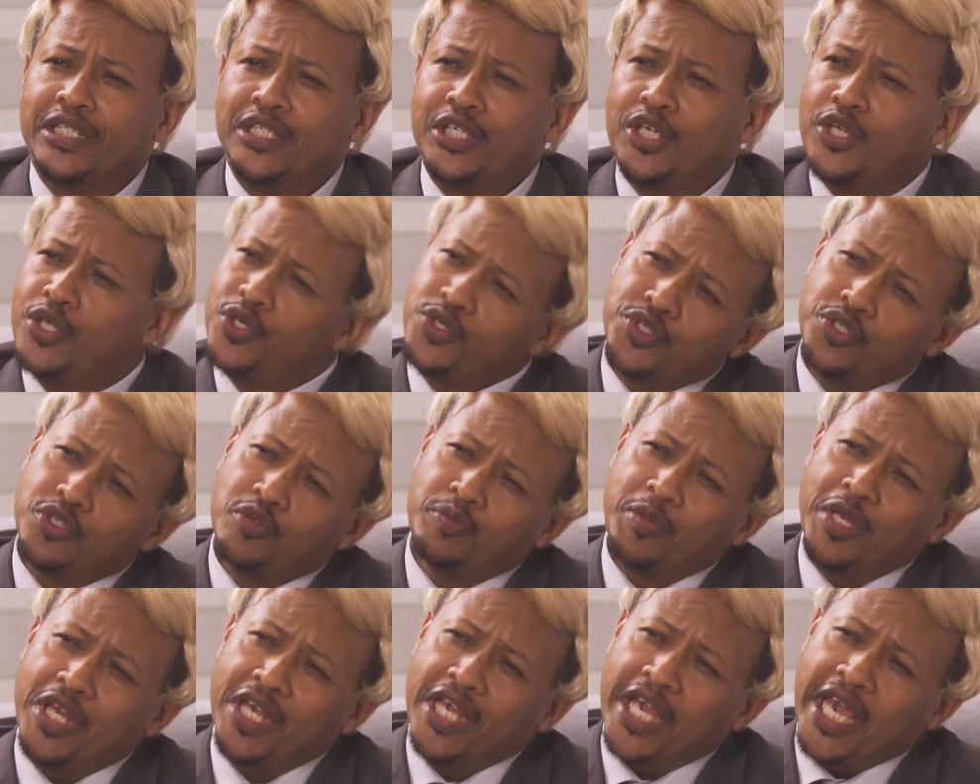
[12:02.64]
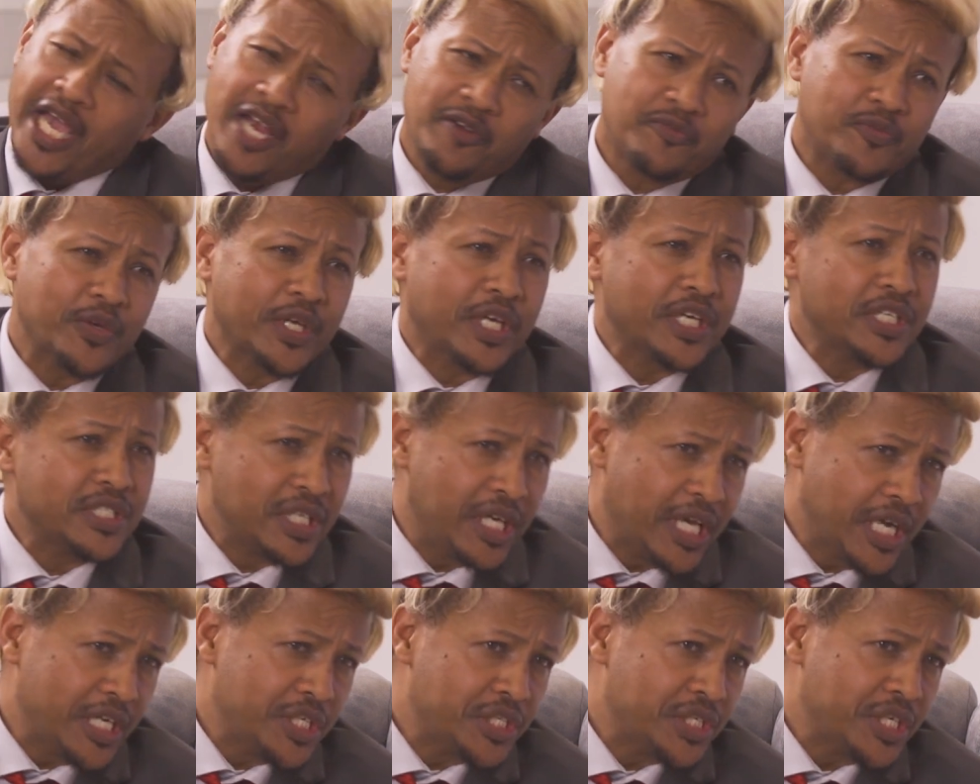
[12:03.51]
You used to be Africa's
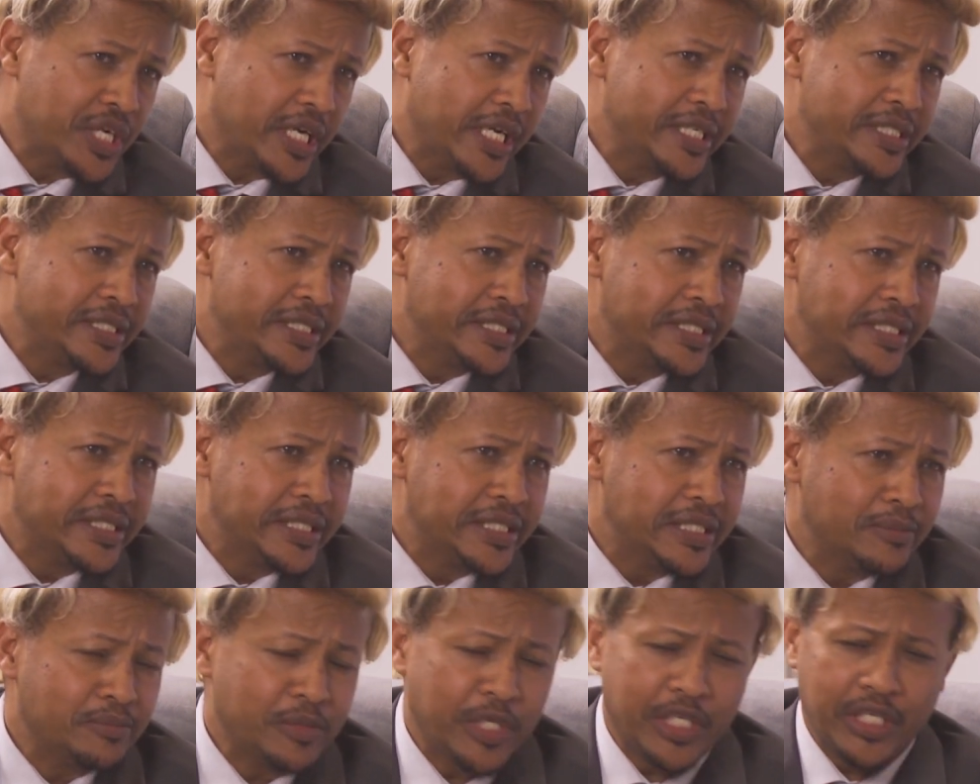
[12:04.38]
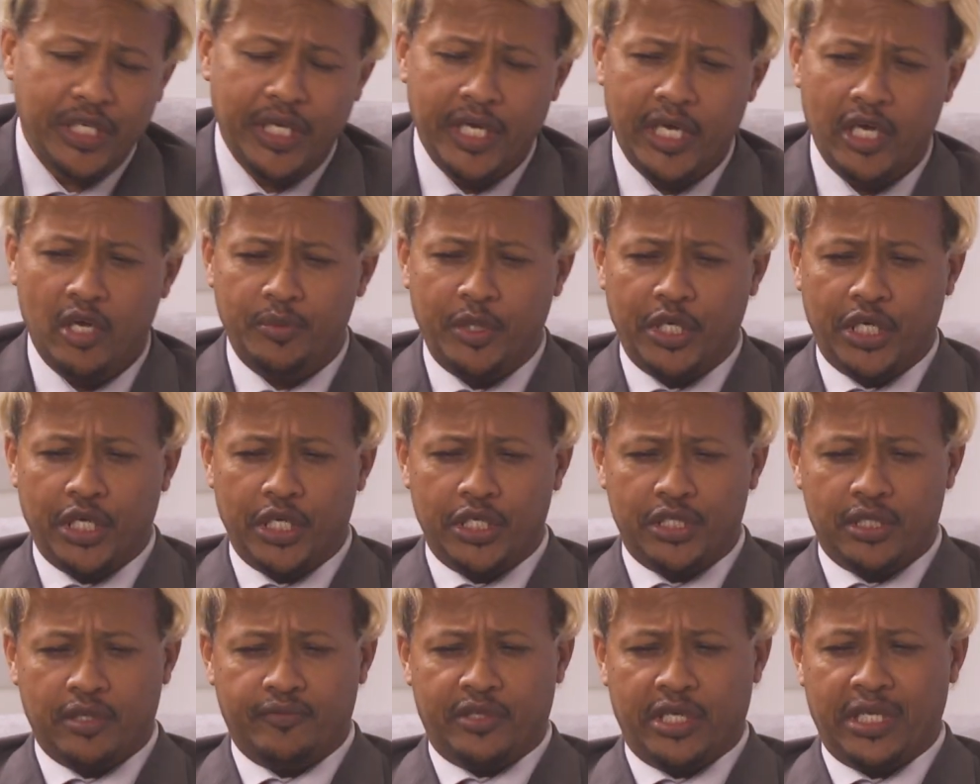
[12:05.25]
Gasha, but now
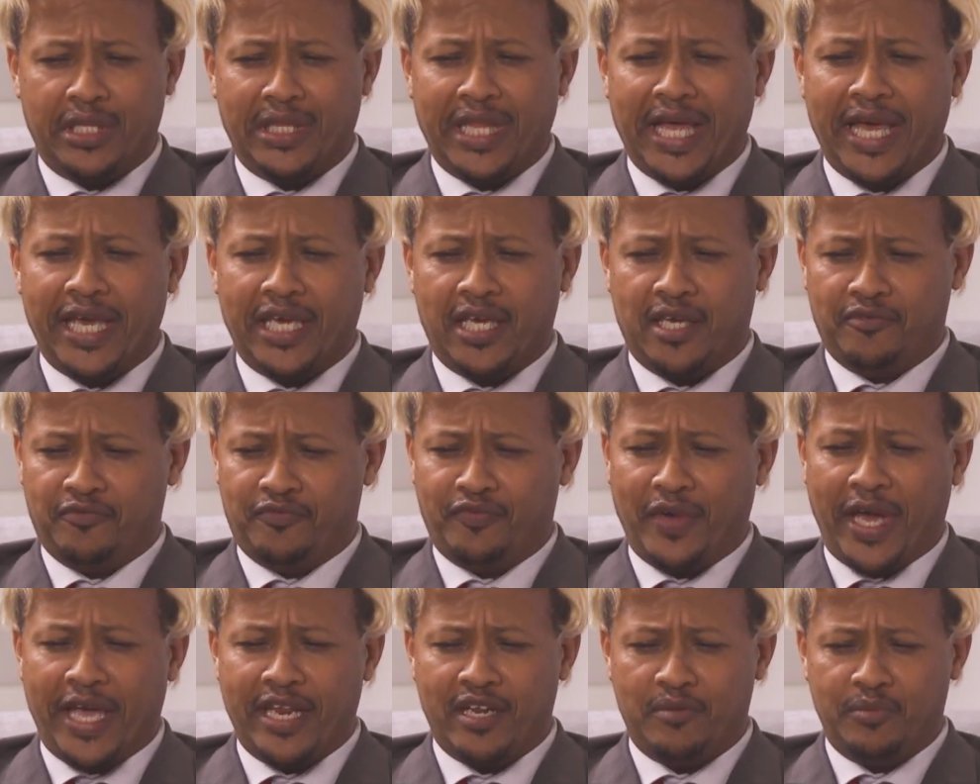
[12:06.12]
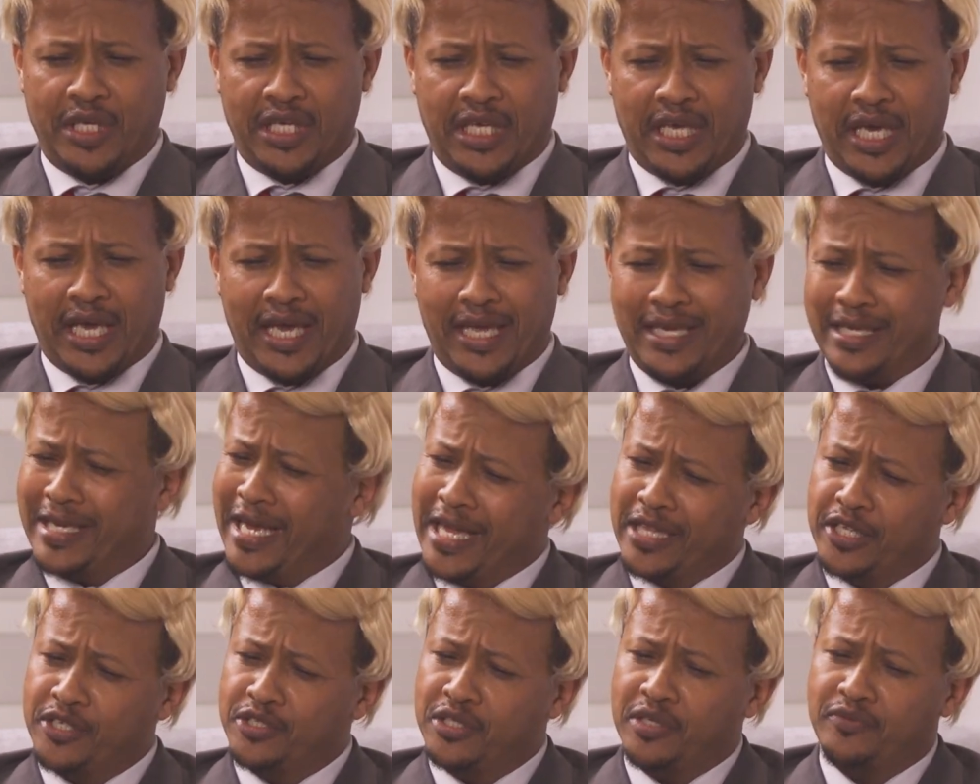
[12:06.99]
because of the lack of vitamin K,
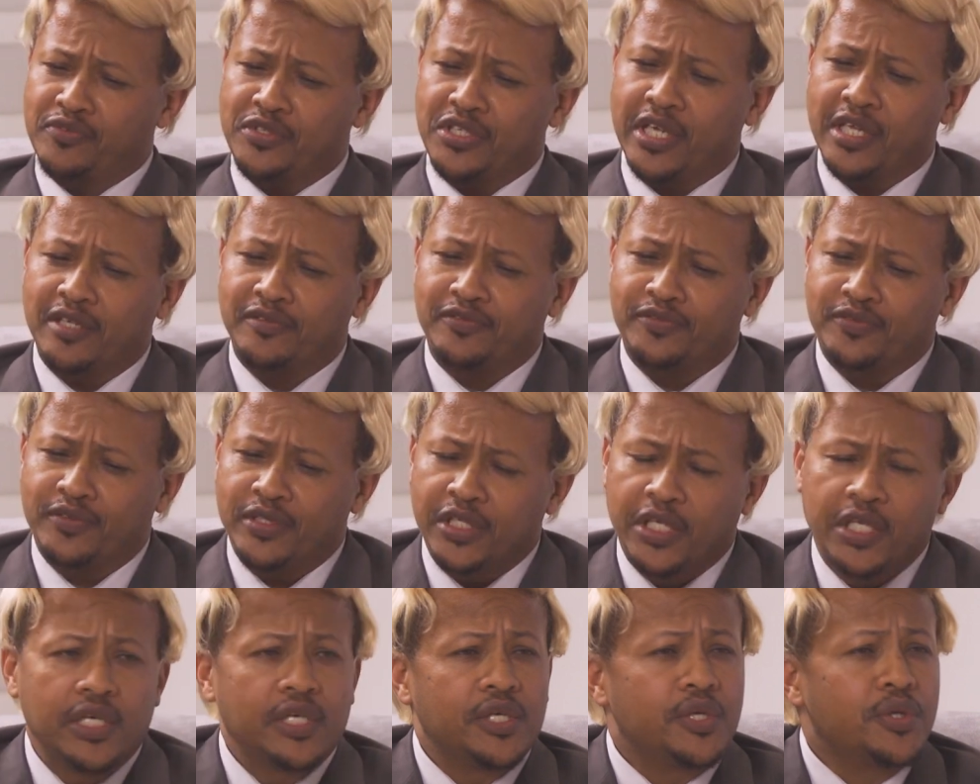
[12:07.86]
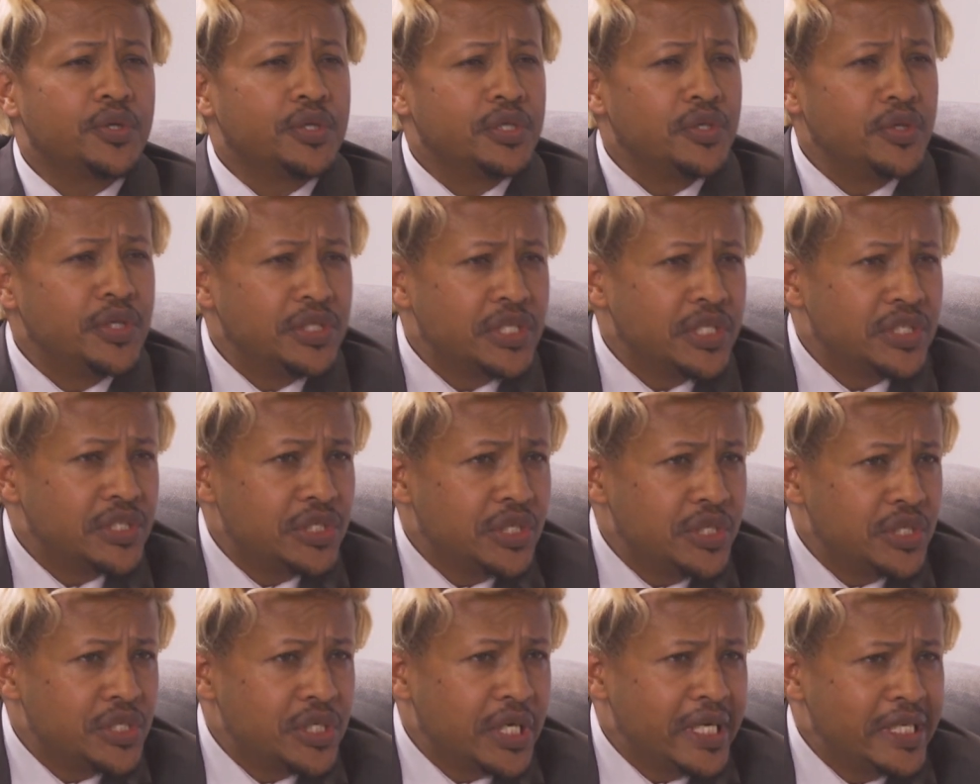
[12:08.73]
knowledge of self, you're doing the
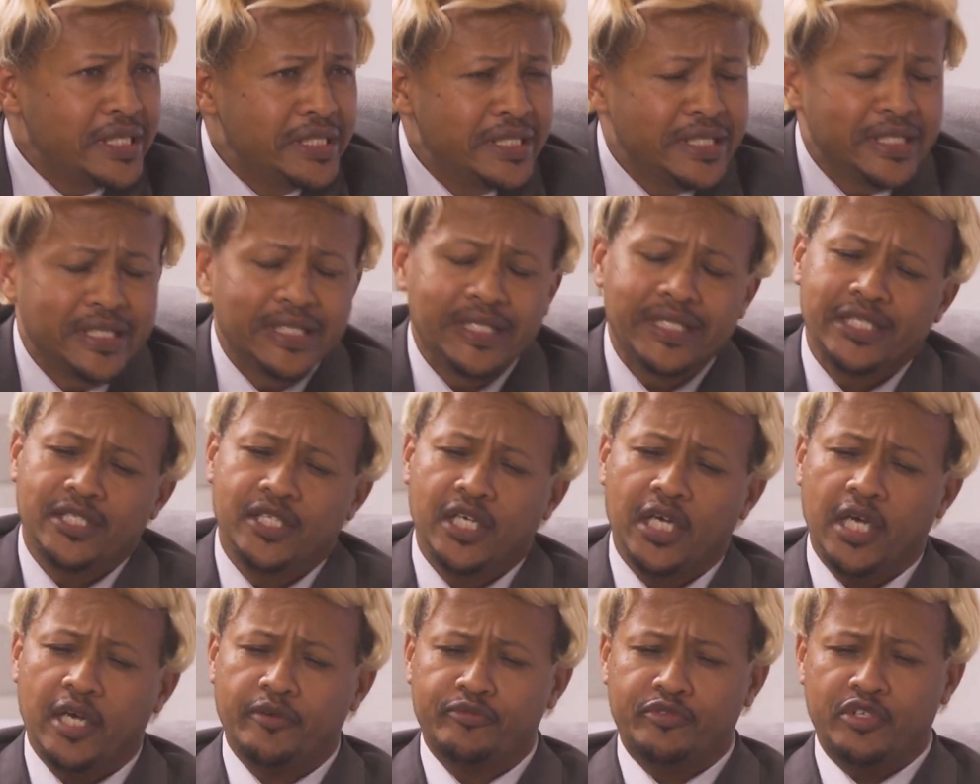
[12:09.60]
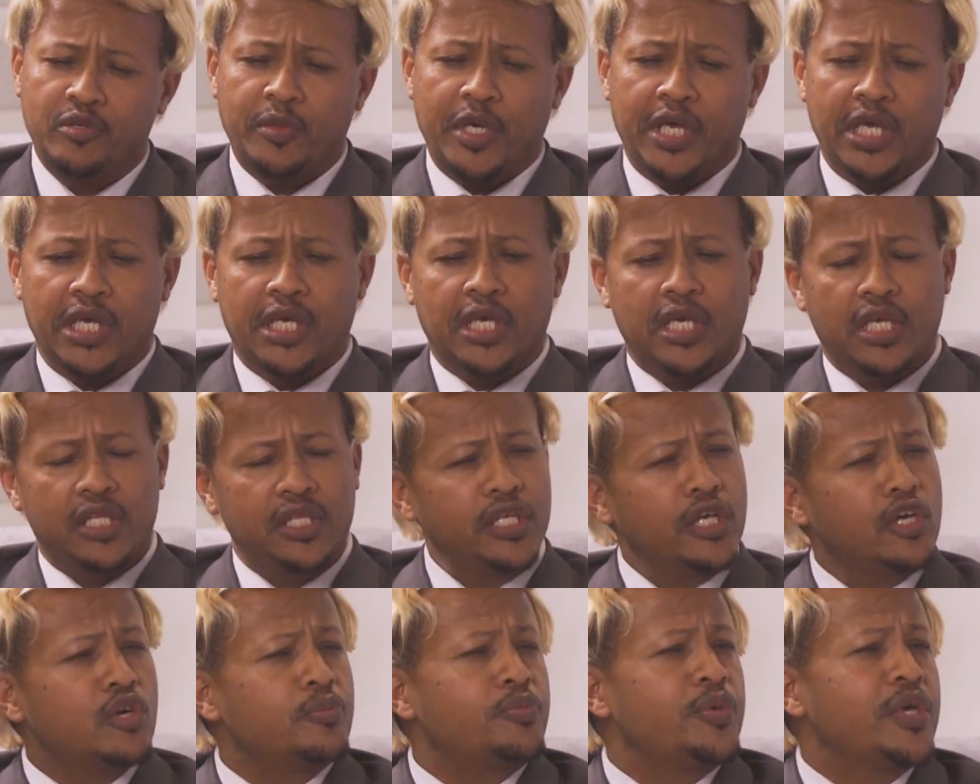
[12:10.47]
Sisha. You have to make
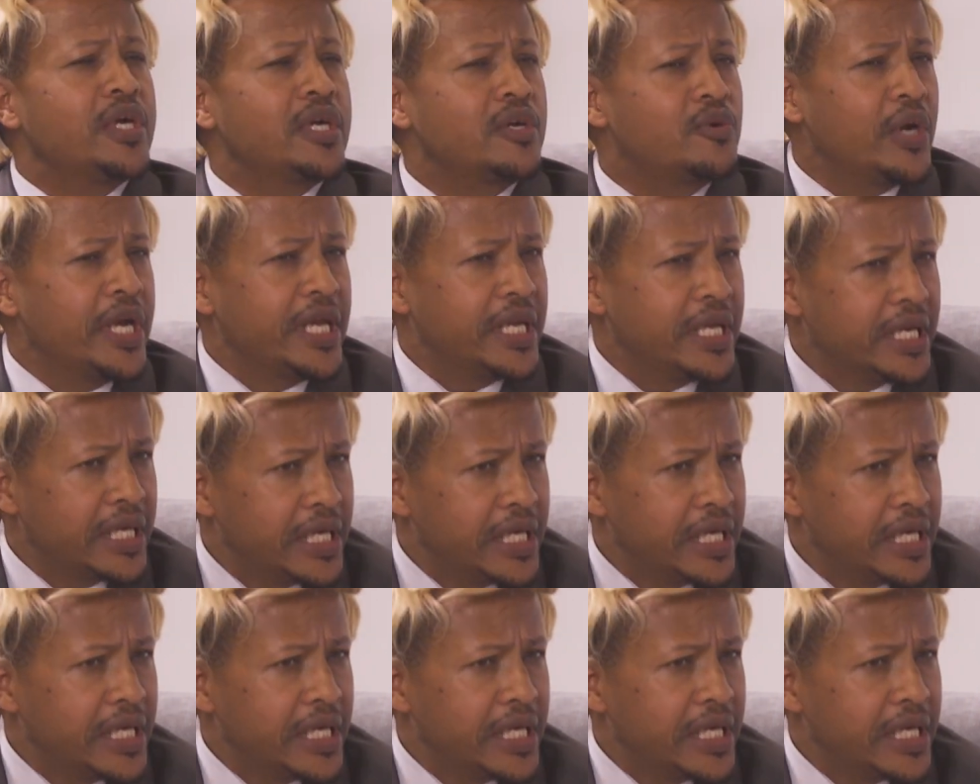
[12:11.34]
Ethiopia great